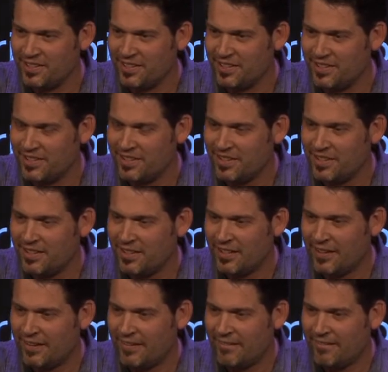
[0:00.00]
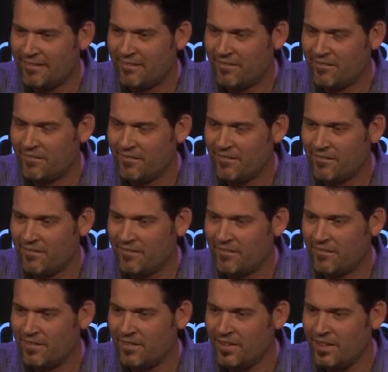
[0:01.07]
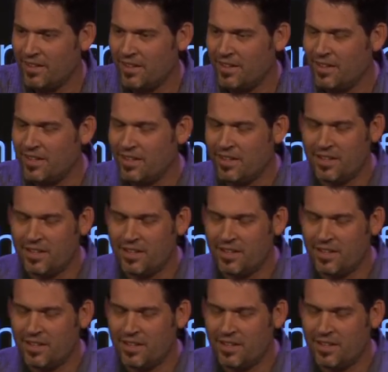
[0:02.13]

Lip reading: Nobody speaks.